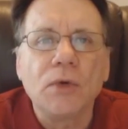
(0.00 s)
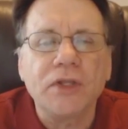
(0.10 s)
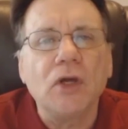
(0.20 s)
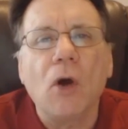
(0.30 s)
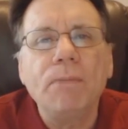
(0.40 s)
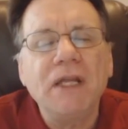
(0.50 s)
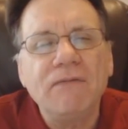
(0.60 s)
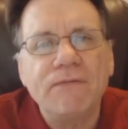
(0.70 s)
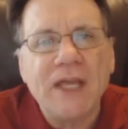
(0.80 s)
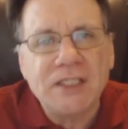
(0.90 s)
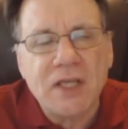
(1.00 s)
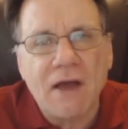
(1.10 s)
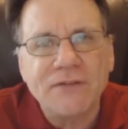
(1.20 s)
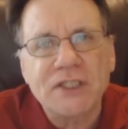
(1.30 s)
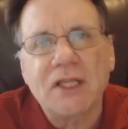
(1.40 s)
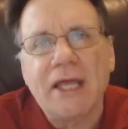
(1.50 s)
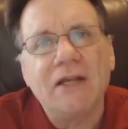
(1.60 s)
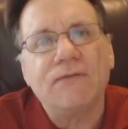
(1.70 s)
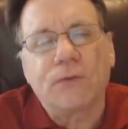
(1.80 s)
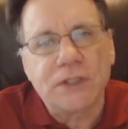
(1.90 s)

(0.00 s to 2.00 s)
with the opening face-off slated